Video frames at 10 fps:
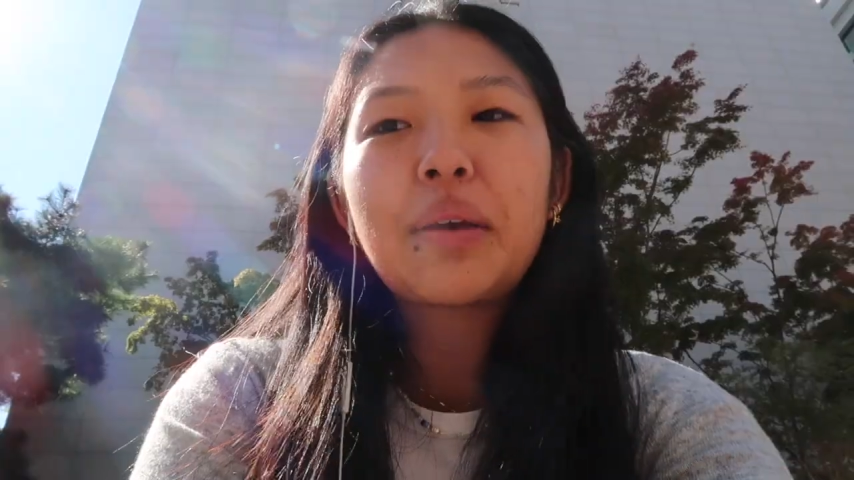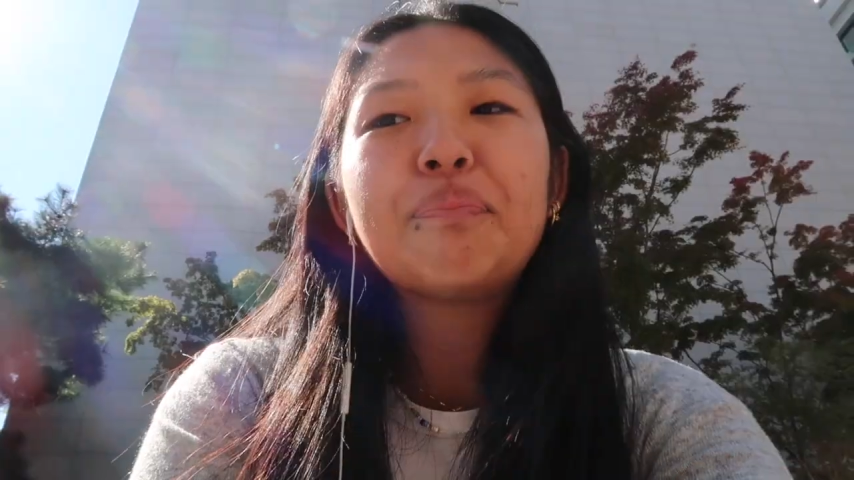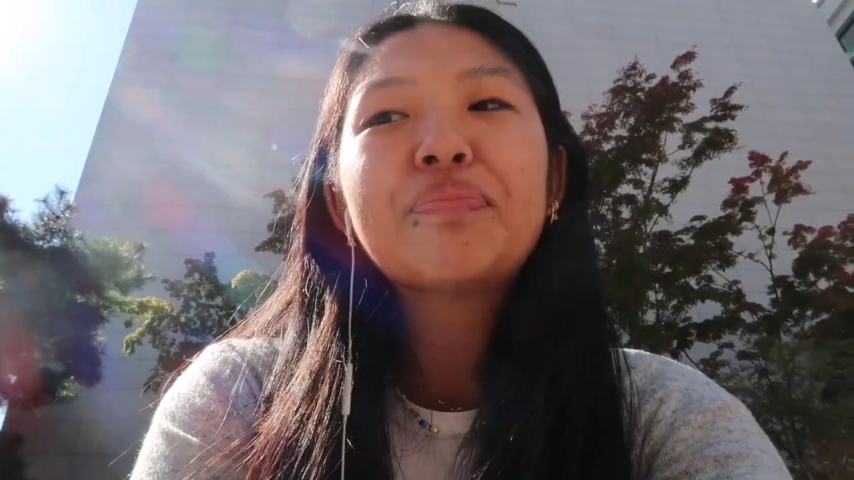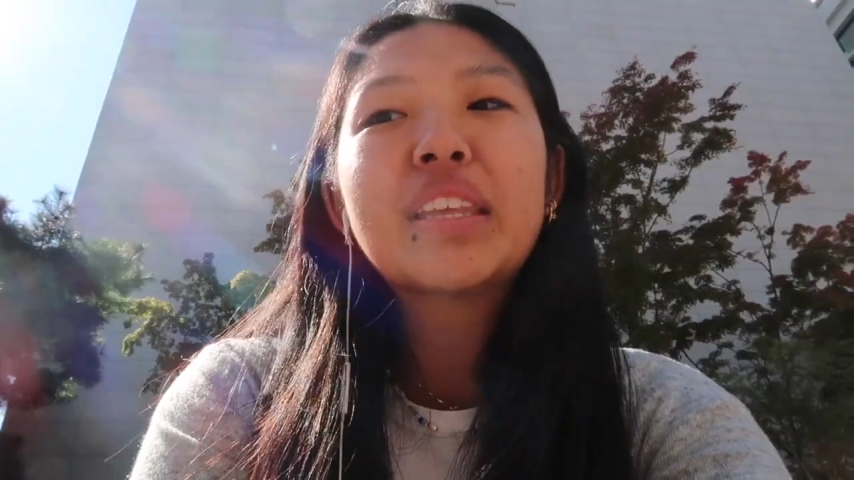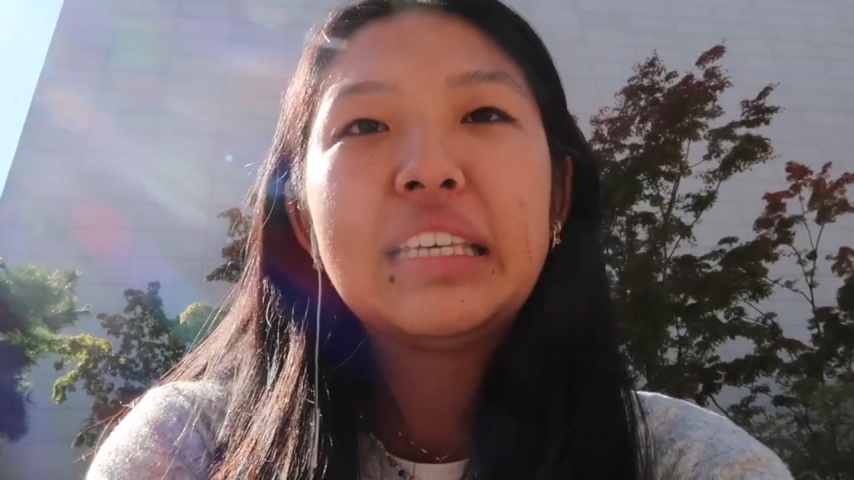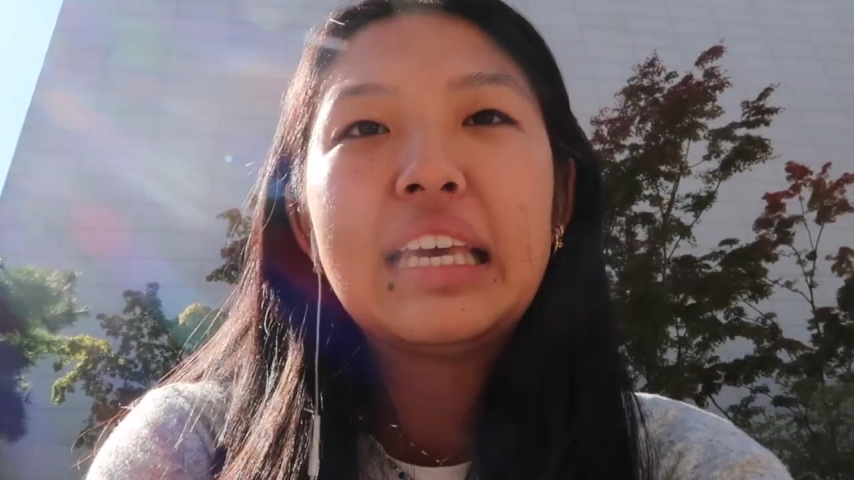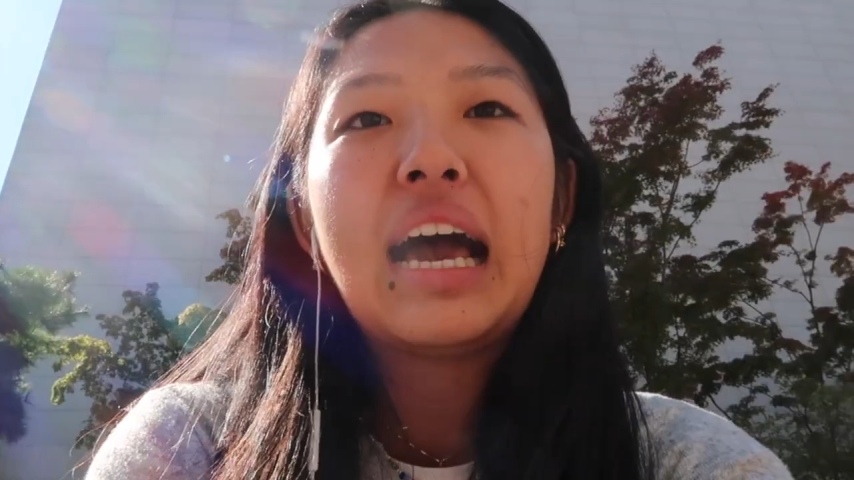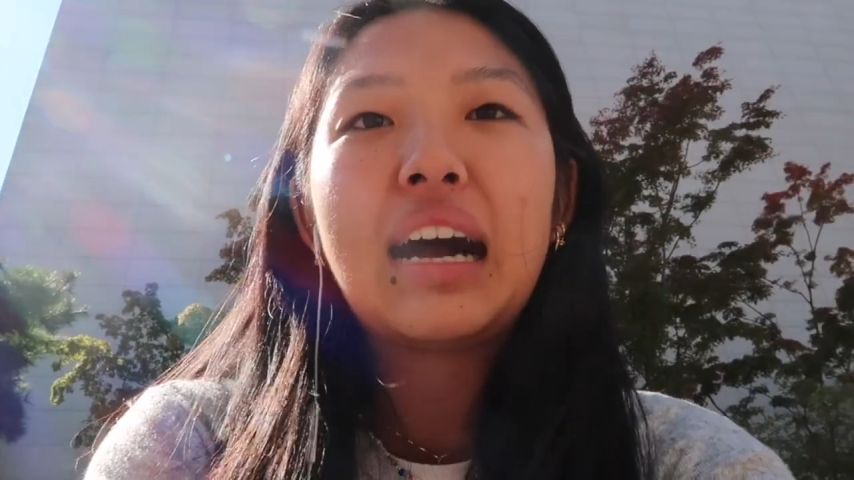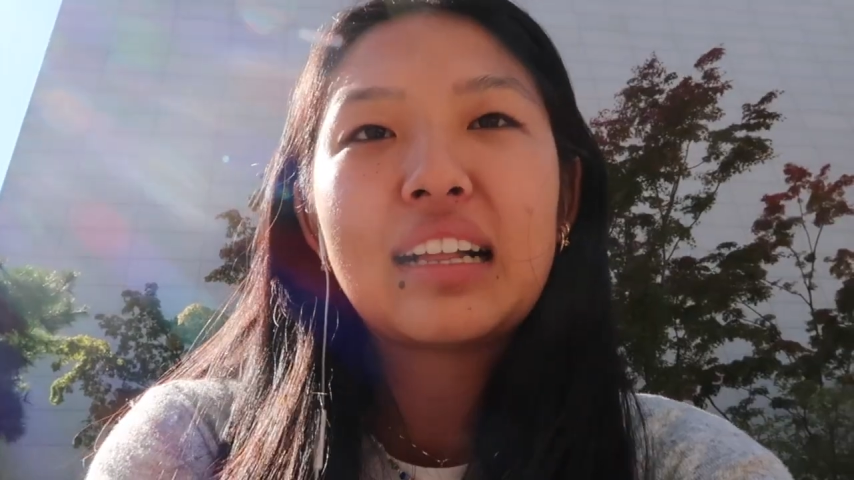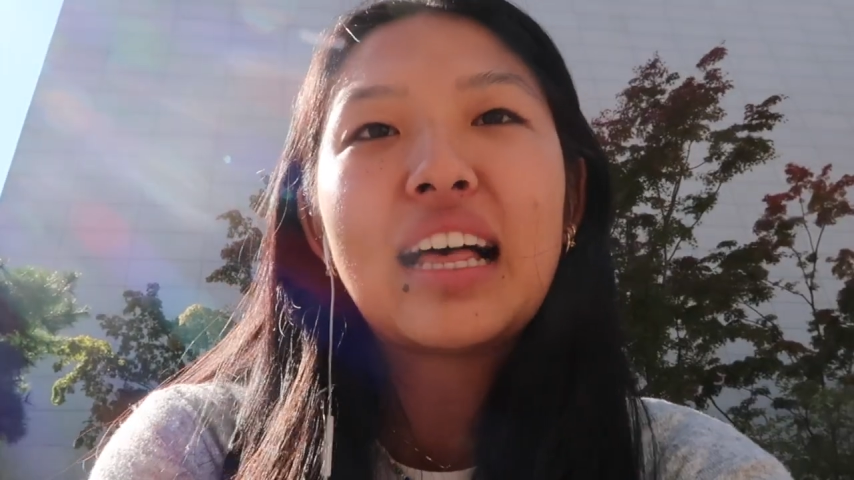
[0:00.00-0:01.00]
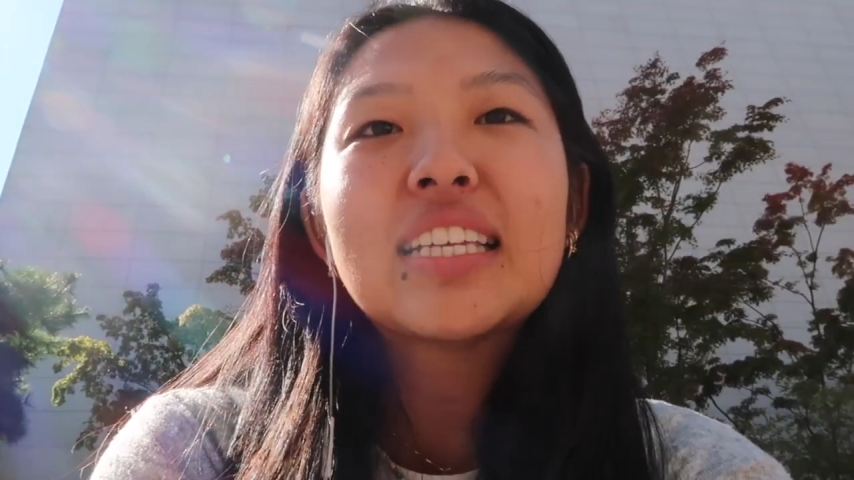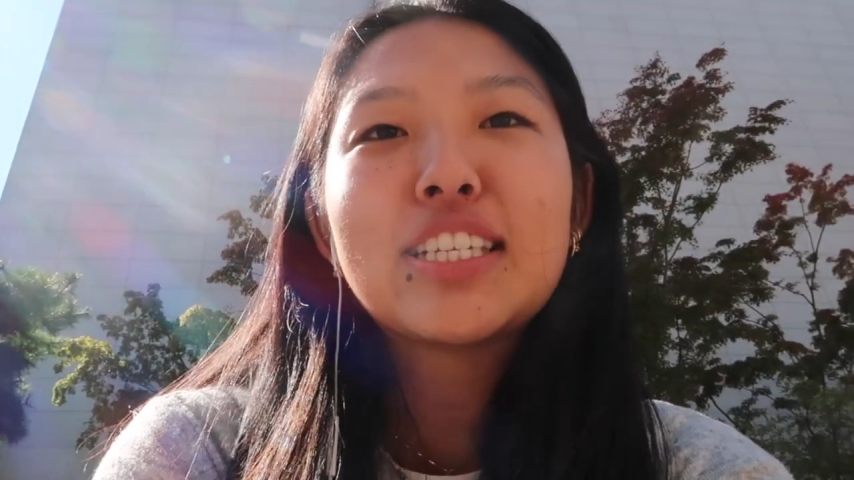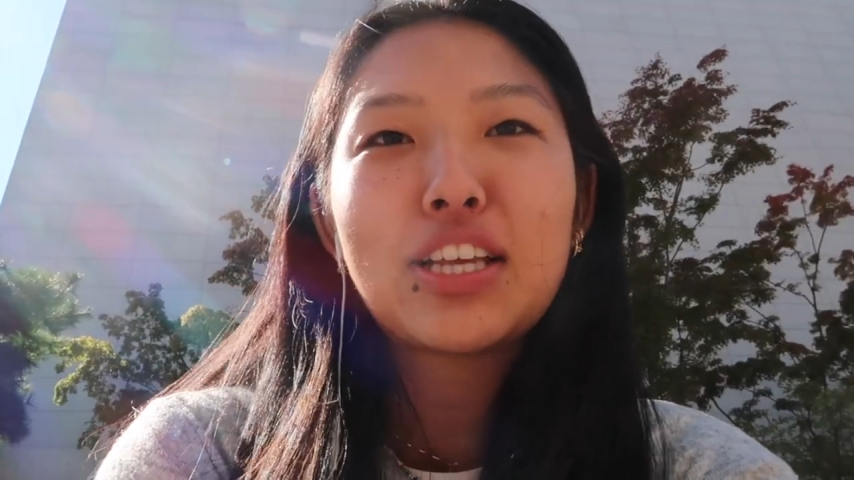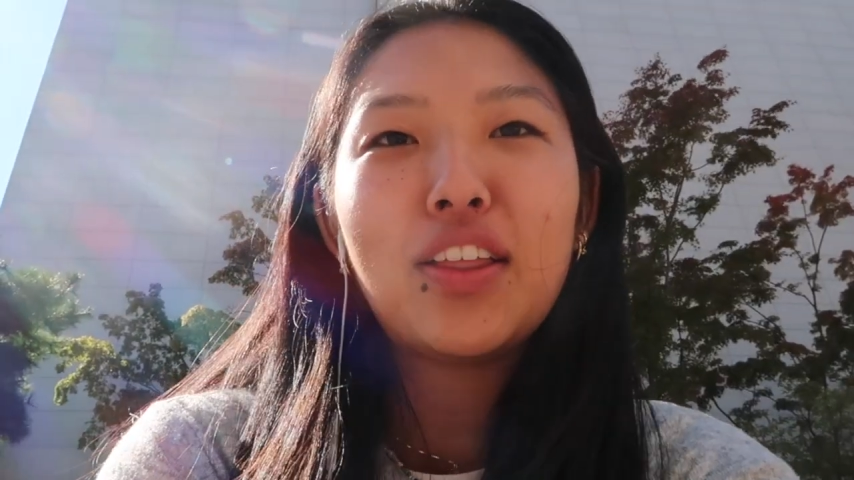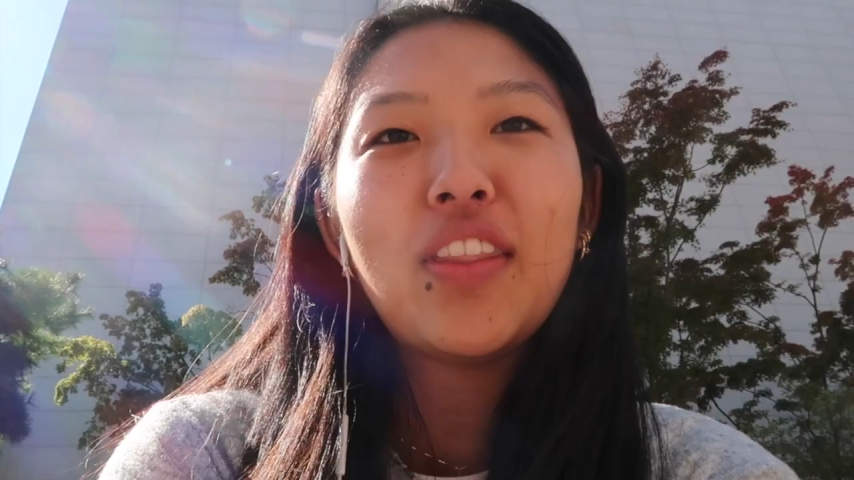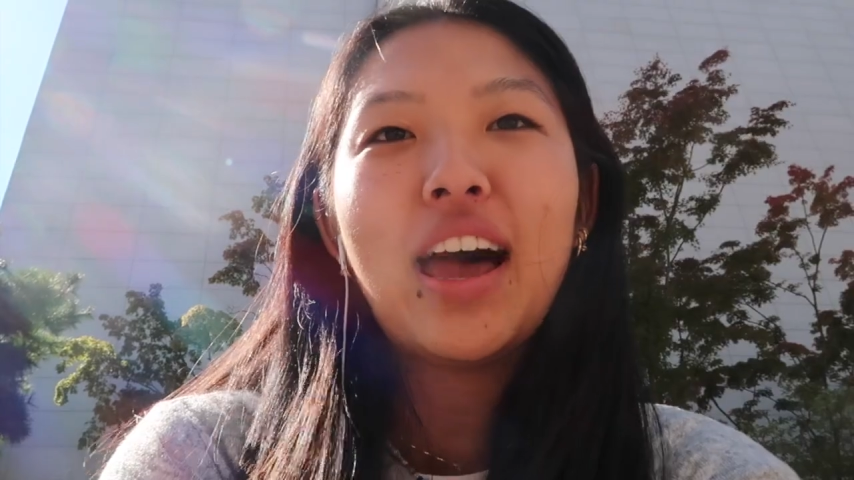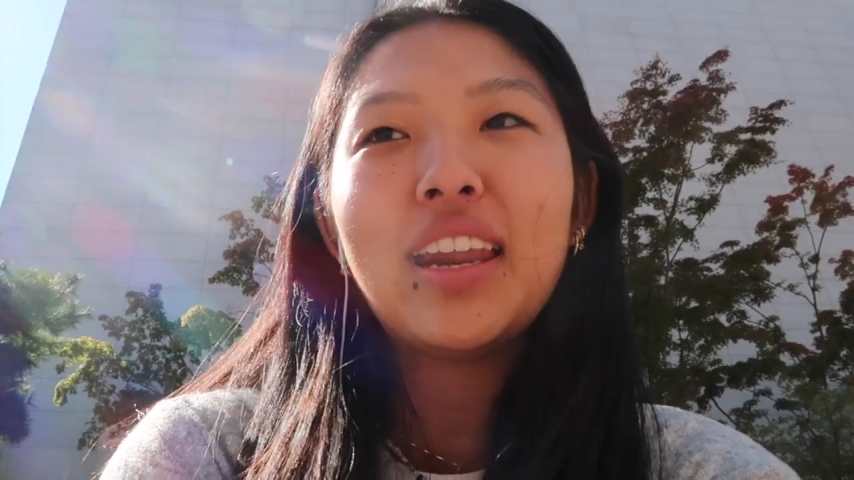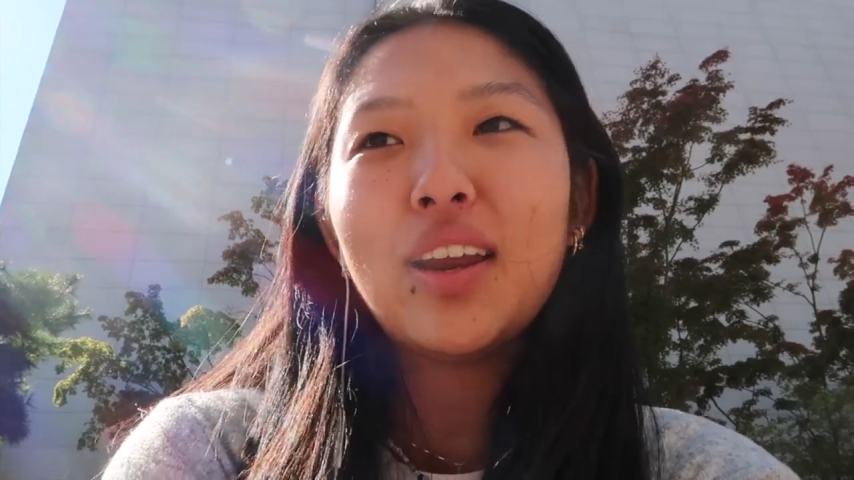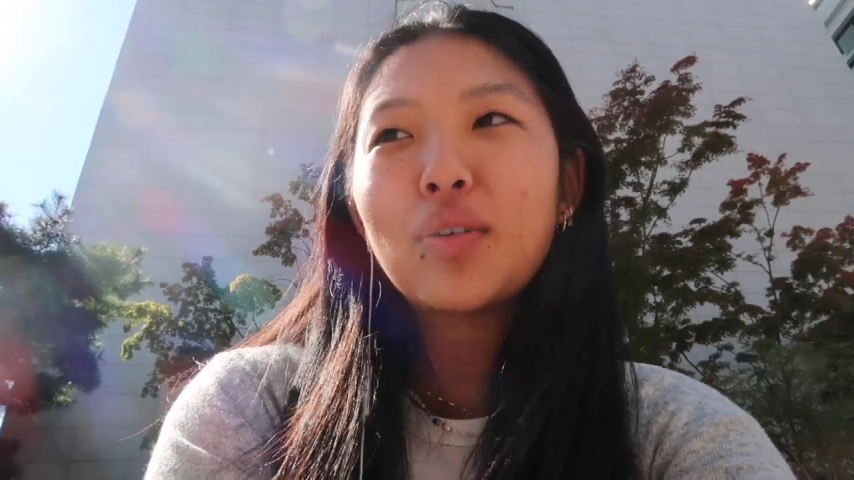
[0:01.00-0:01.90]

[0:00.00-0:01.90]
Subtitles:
like, yeah, class is online.